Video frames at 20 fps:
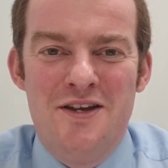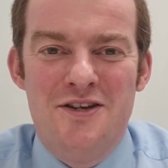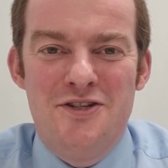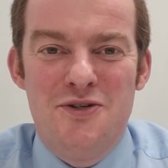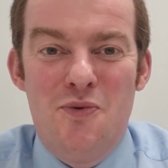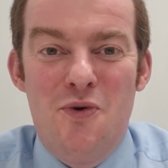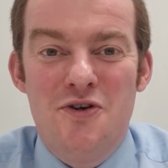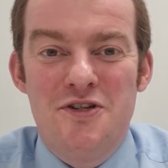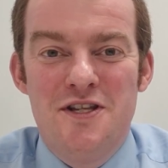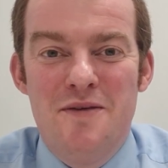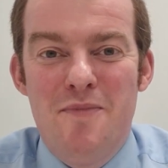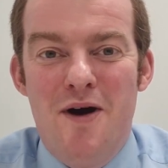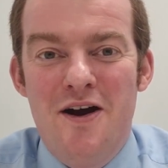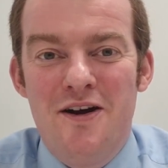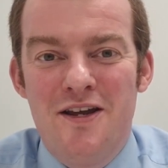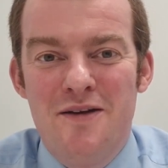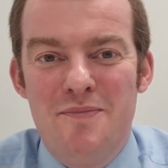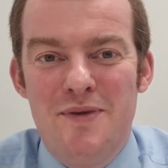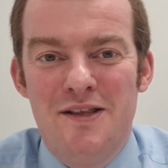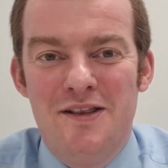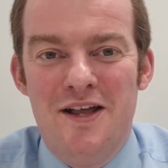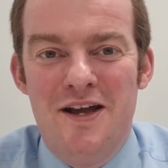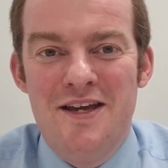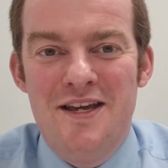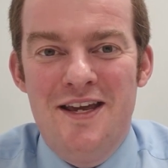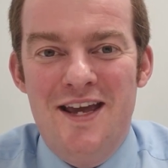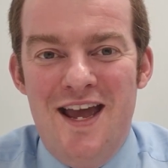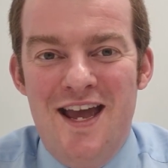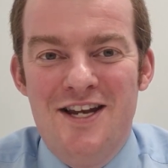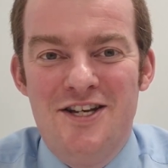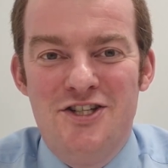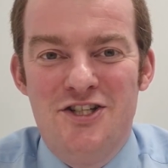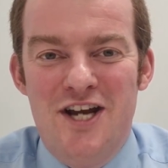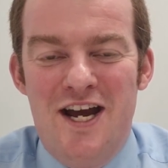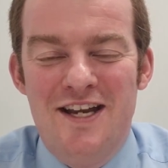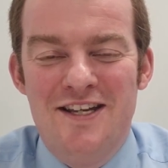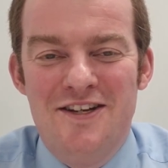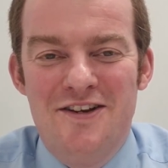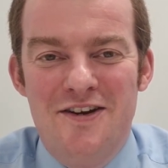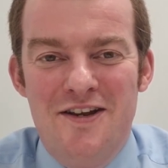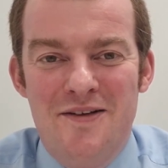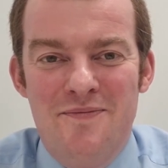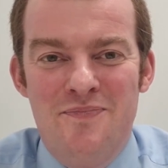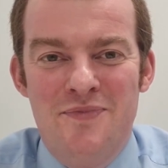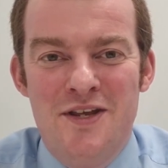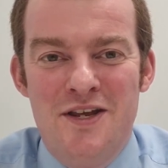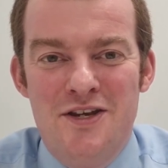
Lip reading: So what's the market been like in January?